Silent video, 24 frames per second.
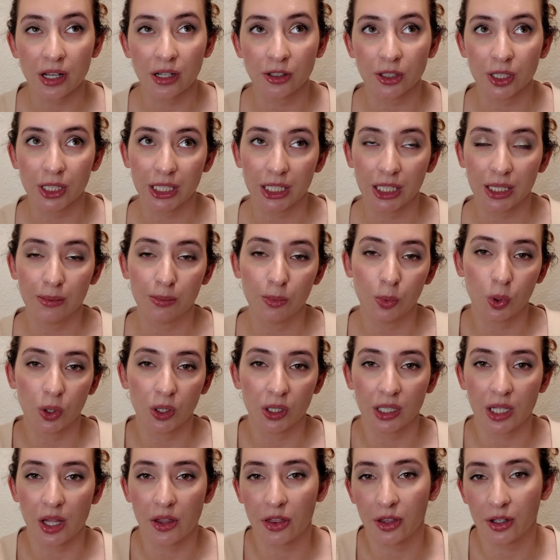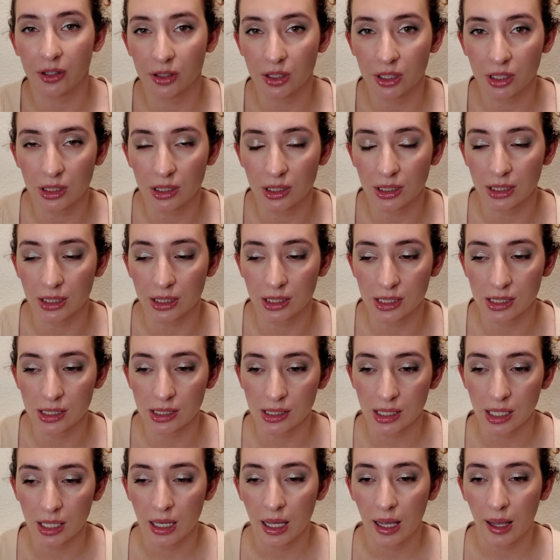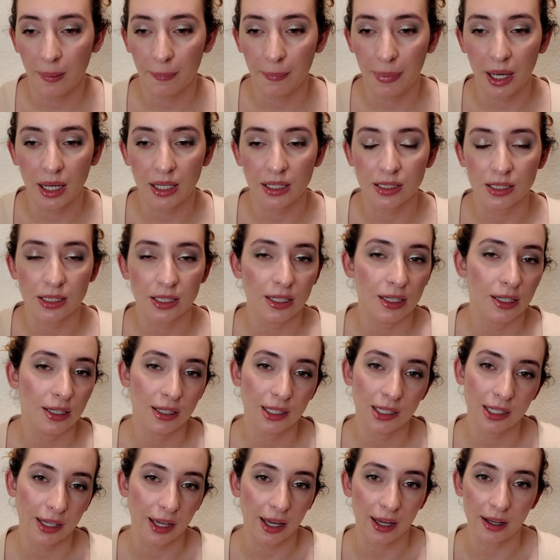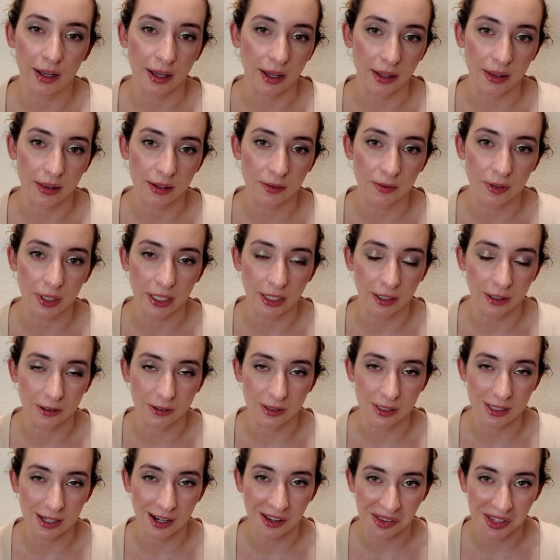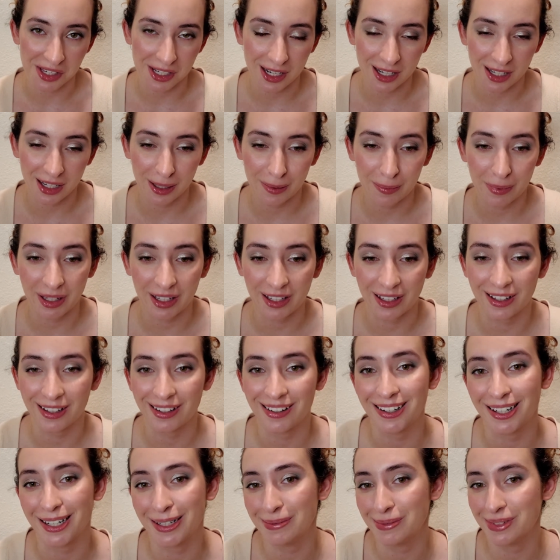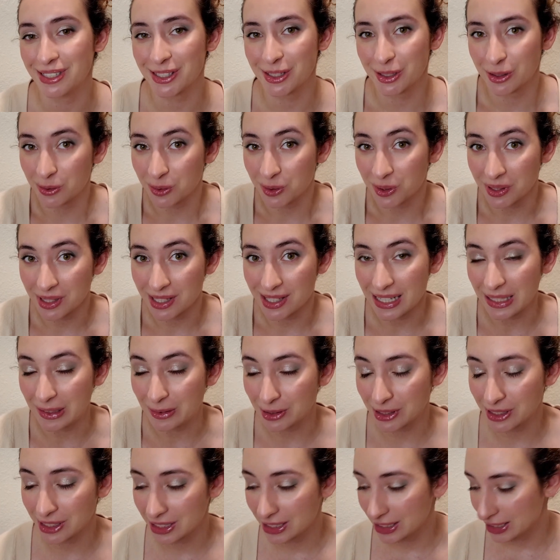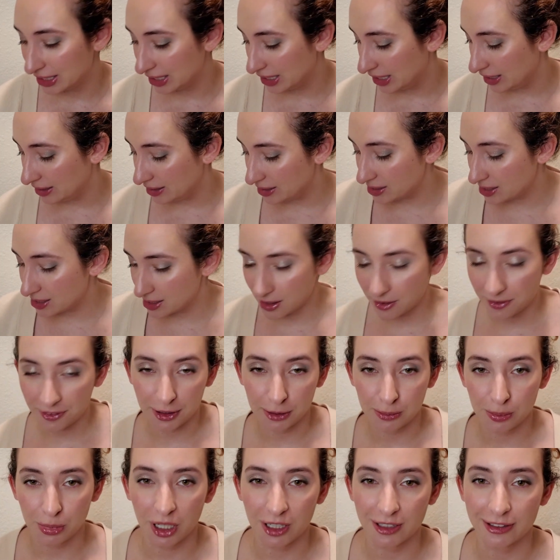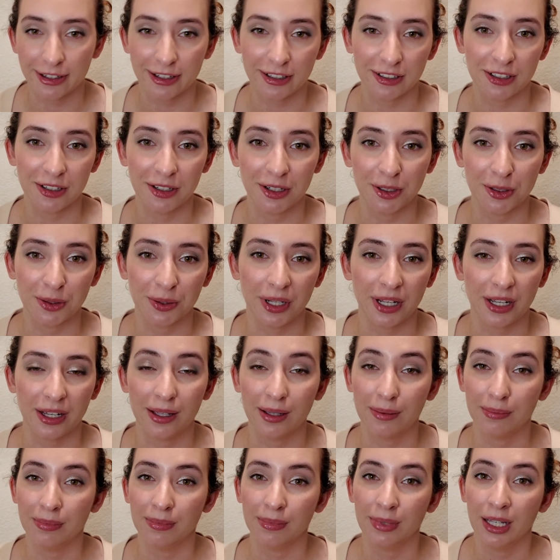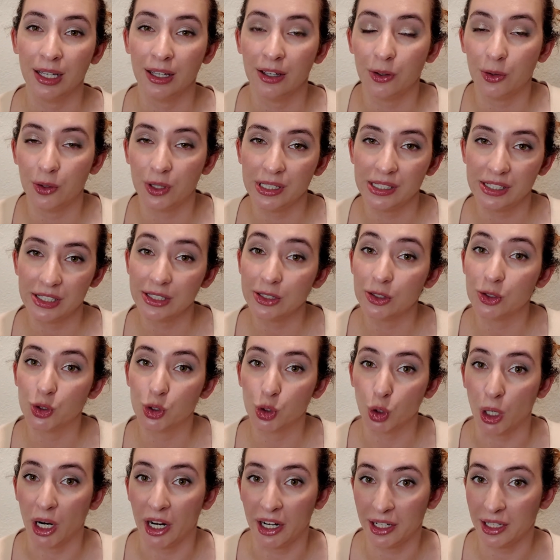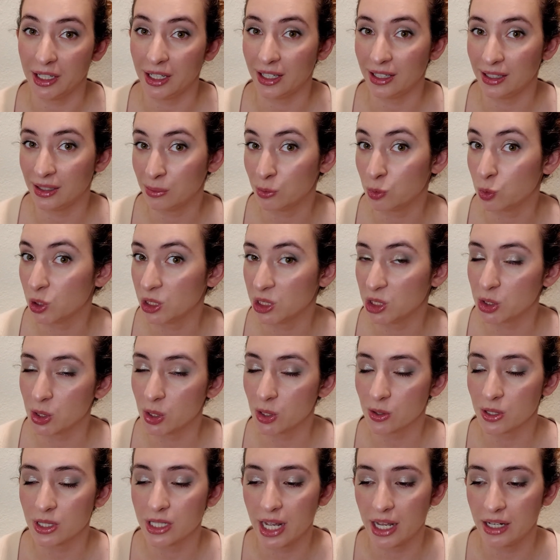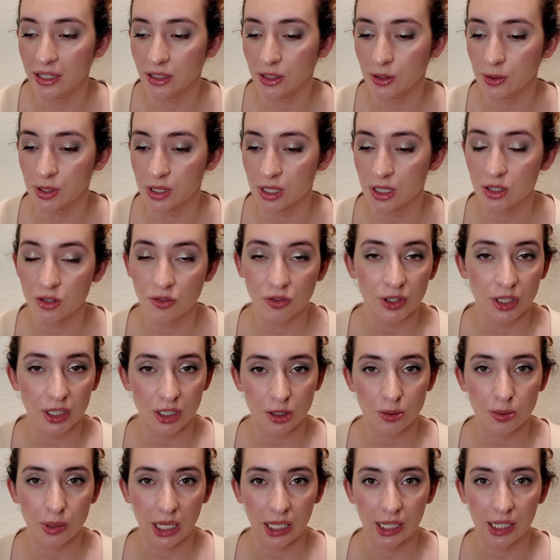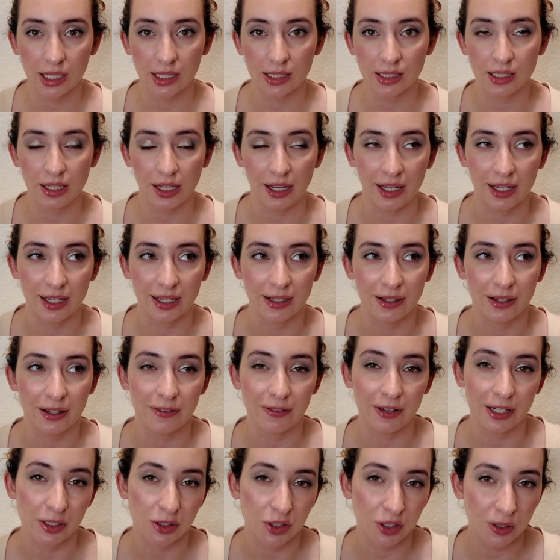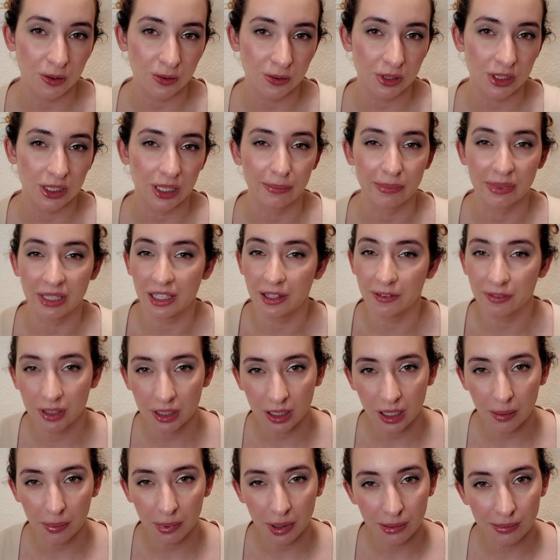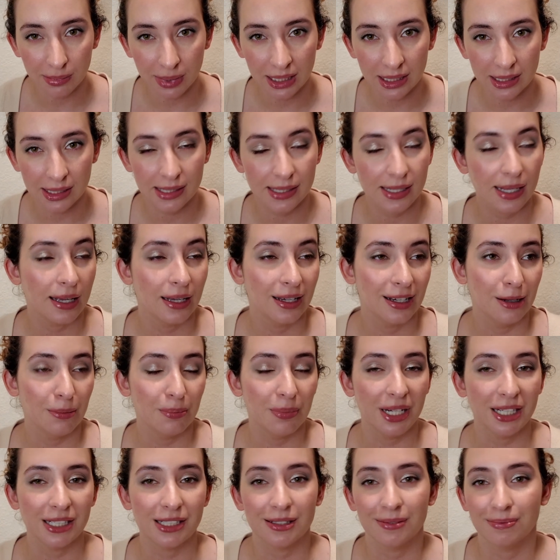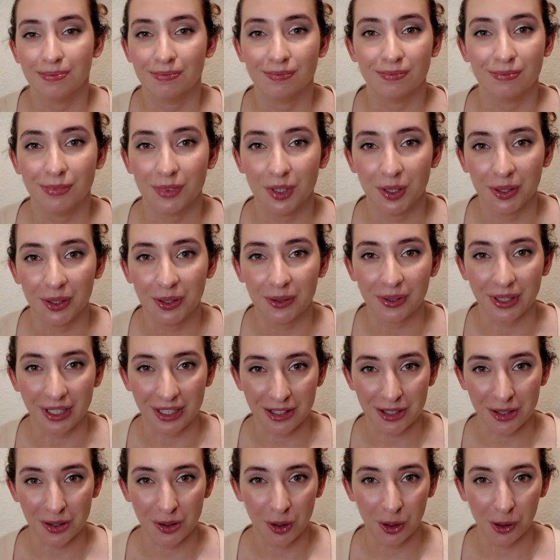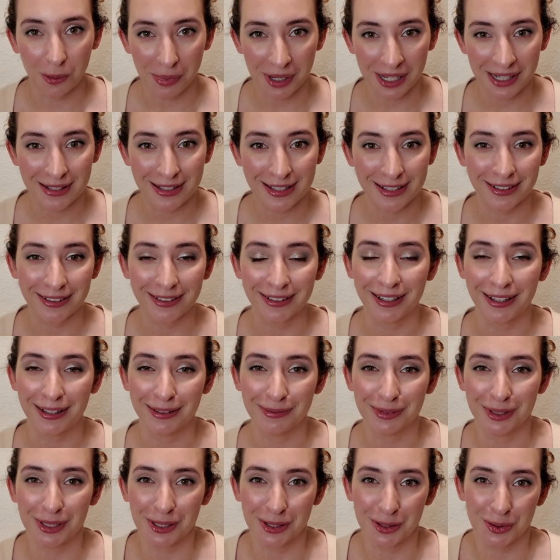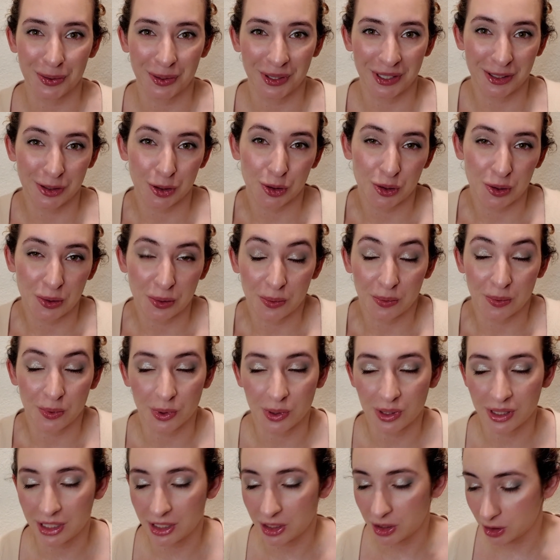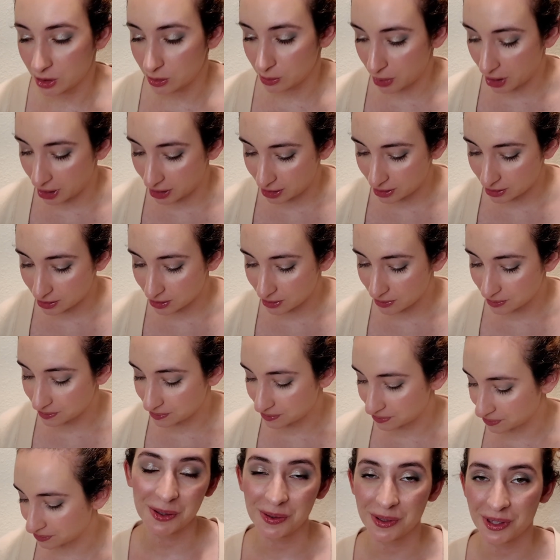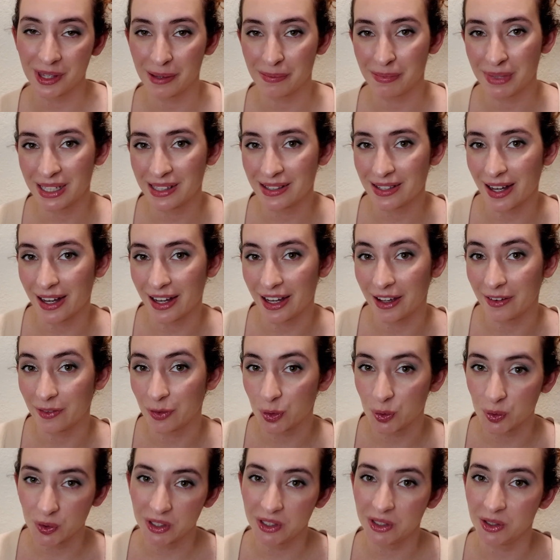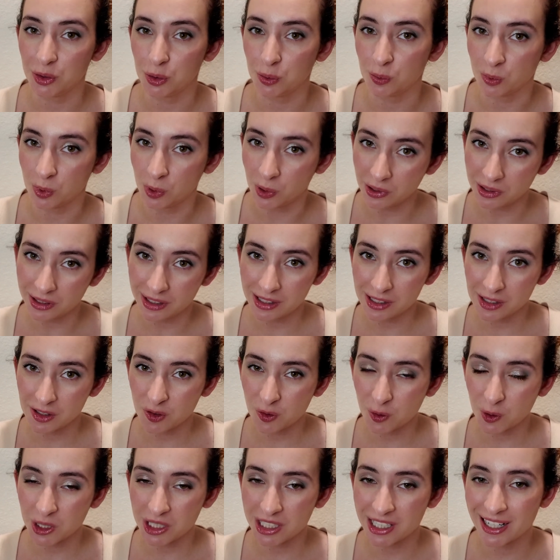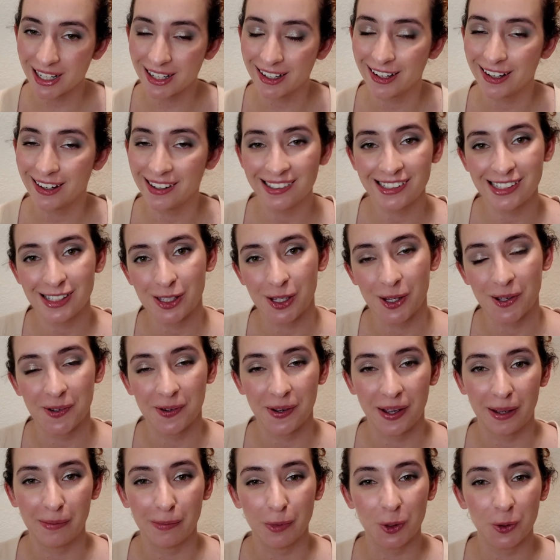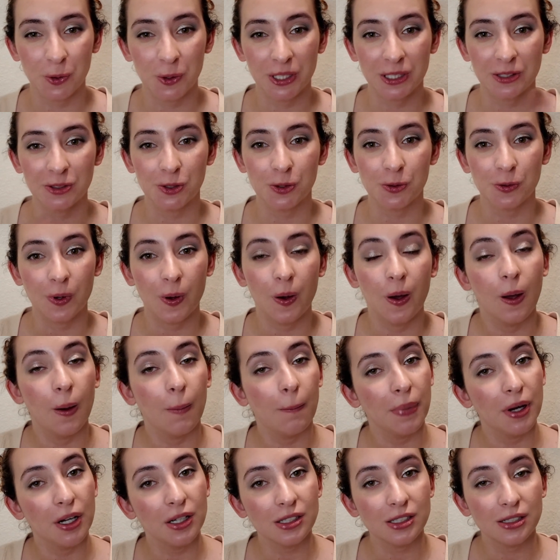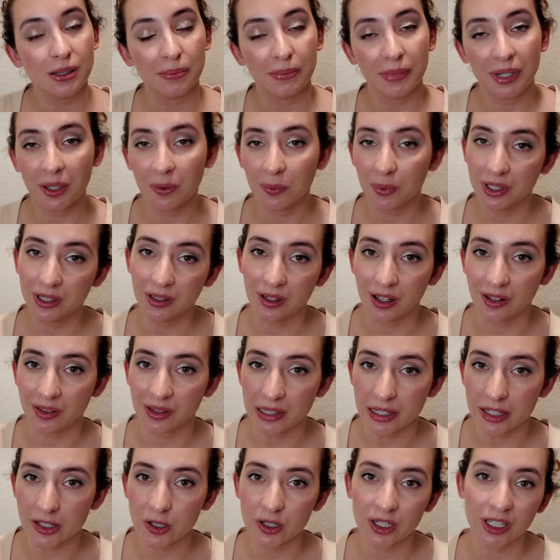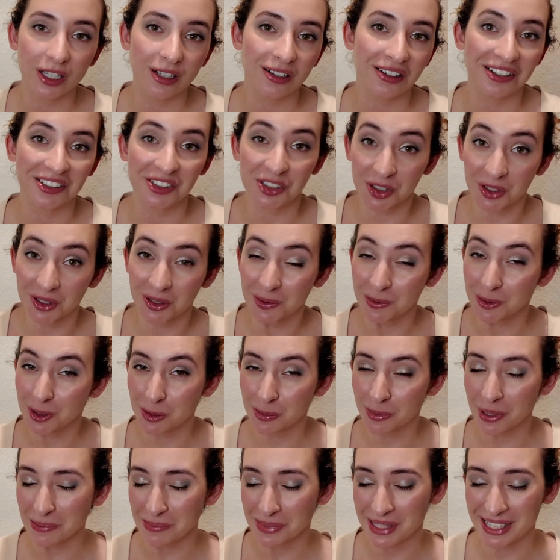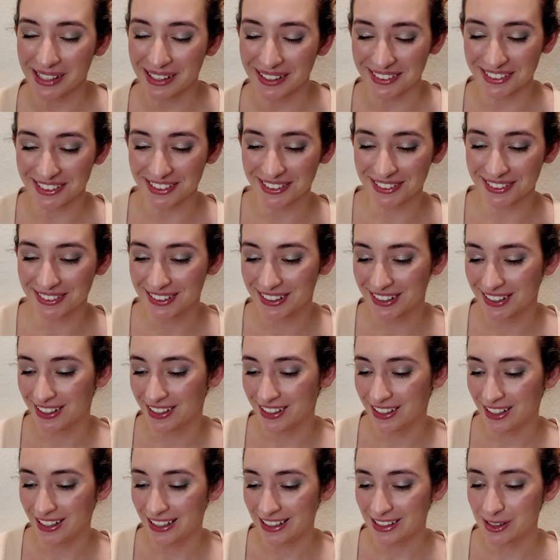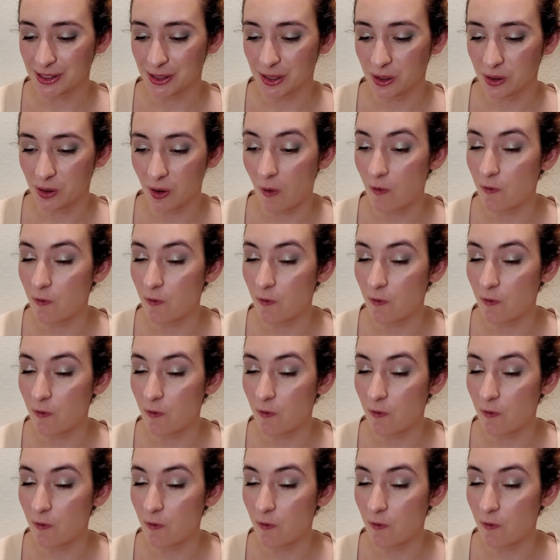on creating more ethereal looks, but yeah, I think right now is not the time, and I'm just gonna roll this out. This is a fun project, you know. I'm going to try and reach those 10 uses for each product, and if I don't, I'm gonna give it a couple of months, but you know, it's no big deal. I'm just going to roll in a new product. So that means I have 3 new roll-ins for today, so I'm going to put my wheel on the screen and show you which prompts I got. So